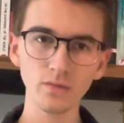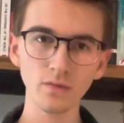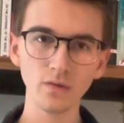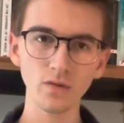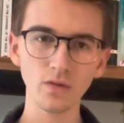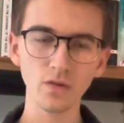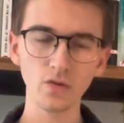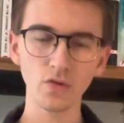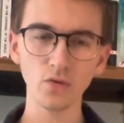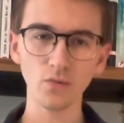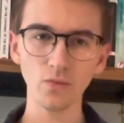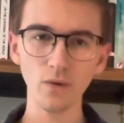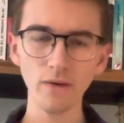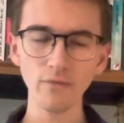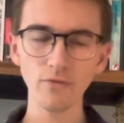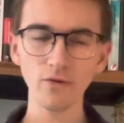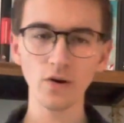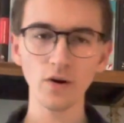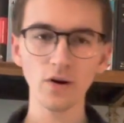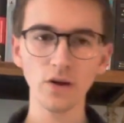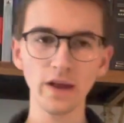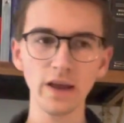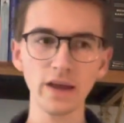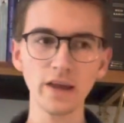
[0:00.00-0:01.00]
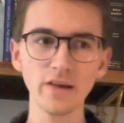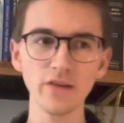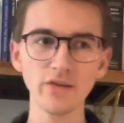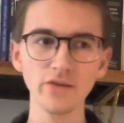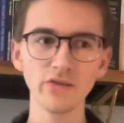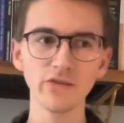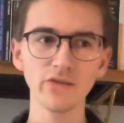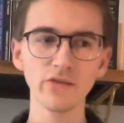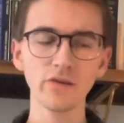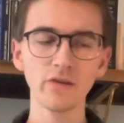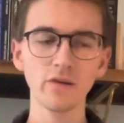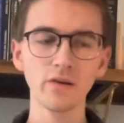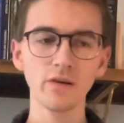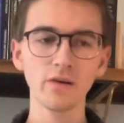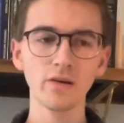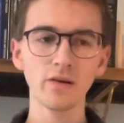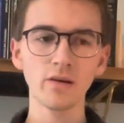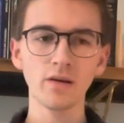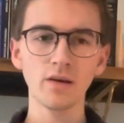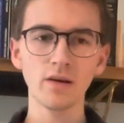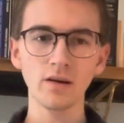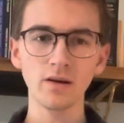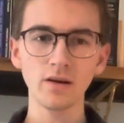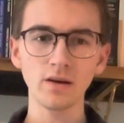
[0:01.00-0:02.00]
the river is
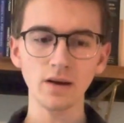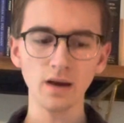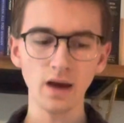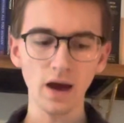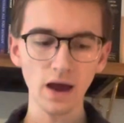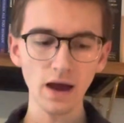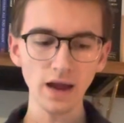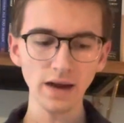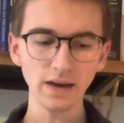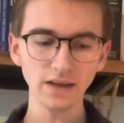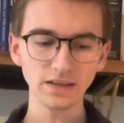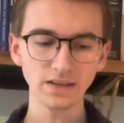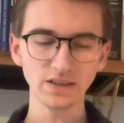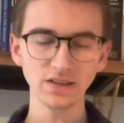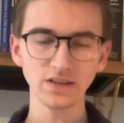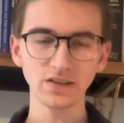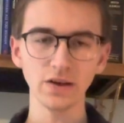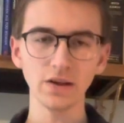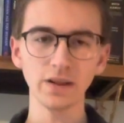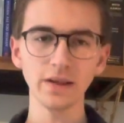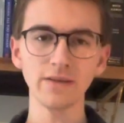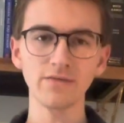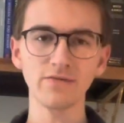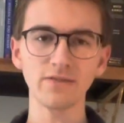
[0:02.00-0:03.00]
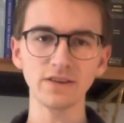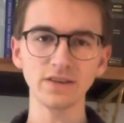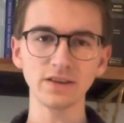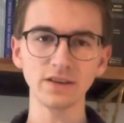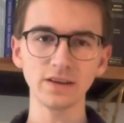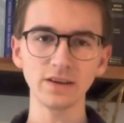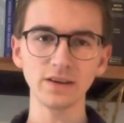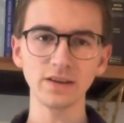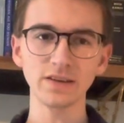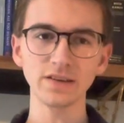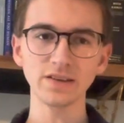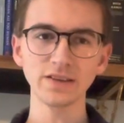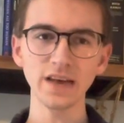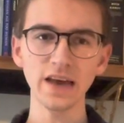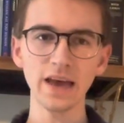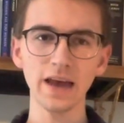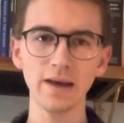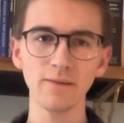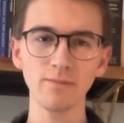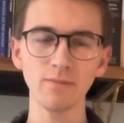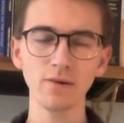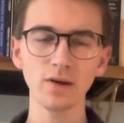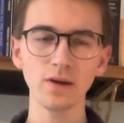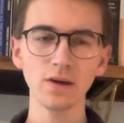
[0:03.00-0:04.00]
not necessarily physically the
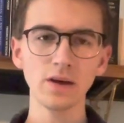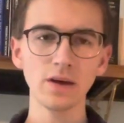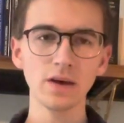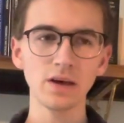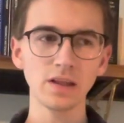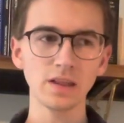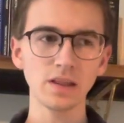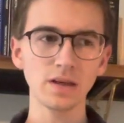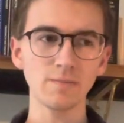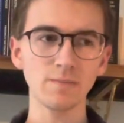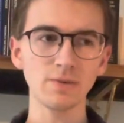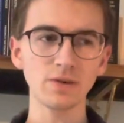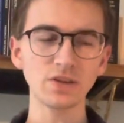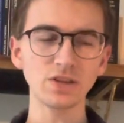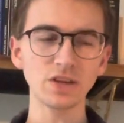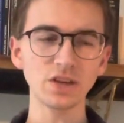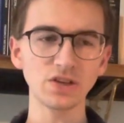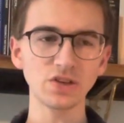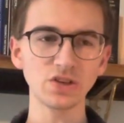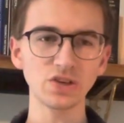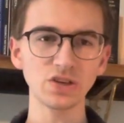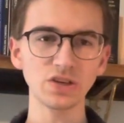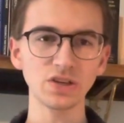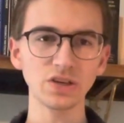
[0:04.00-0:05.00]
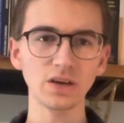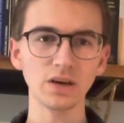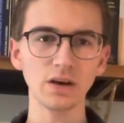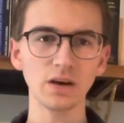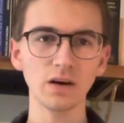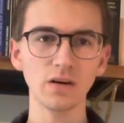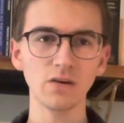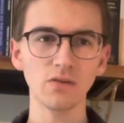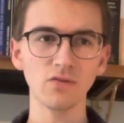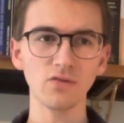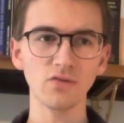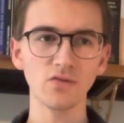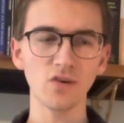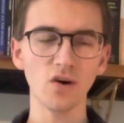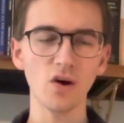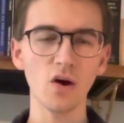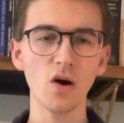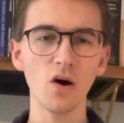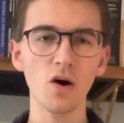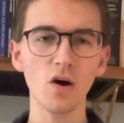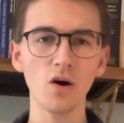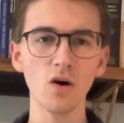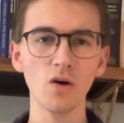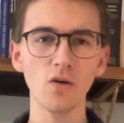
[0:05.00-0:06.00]
same. The position of
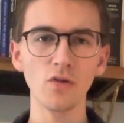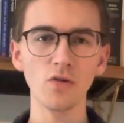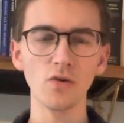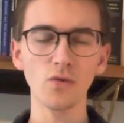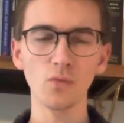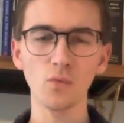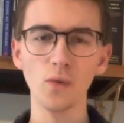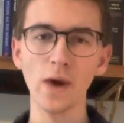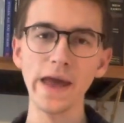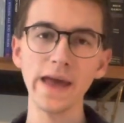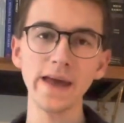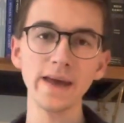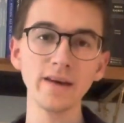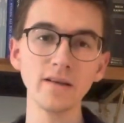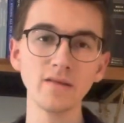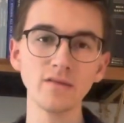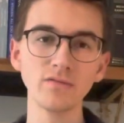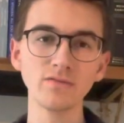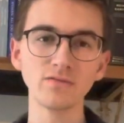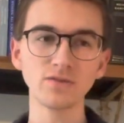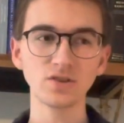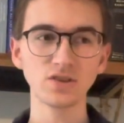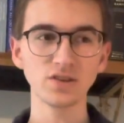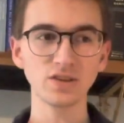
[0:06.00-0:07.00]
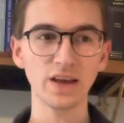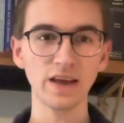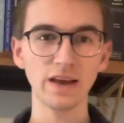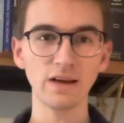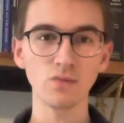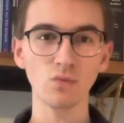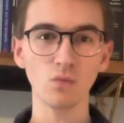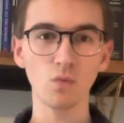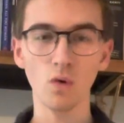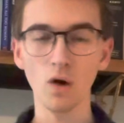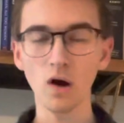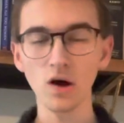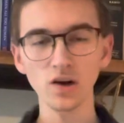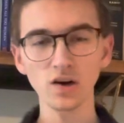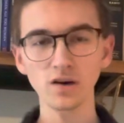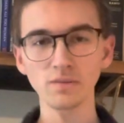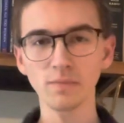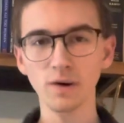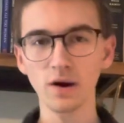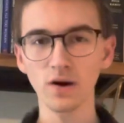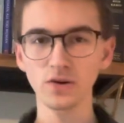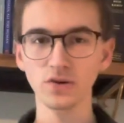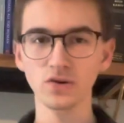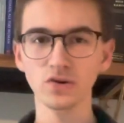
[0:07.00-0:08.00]
all the waves and water
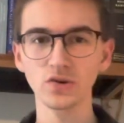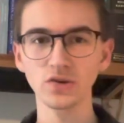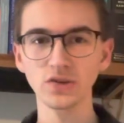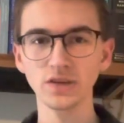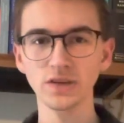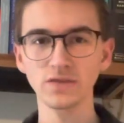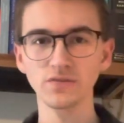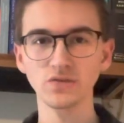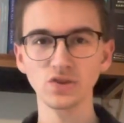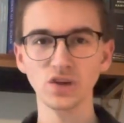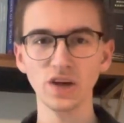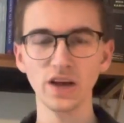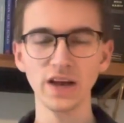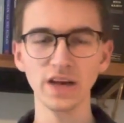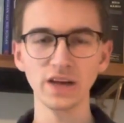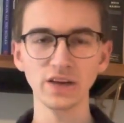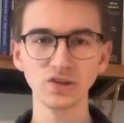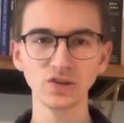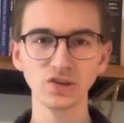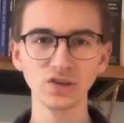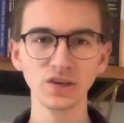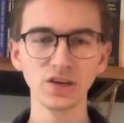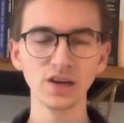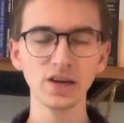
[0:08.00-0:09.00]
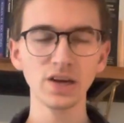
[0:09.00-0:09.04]
particles have changed.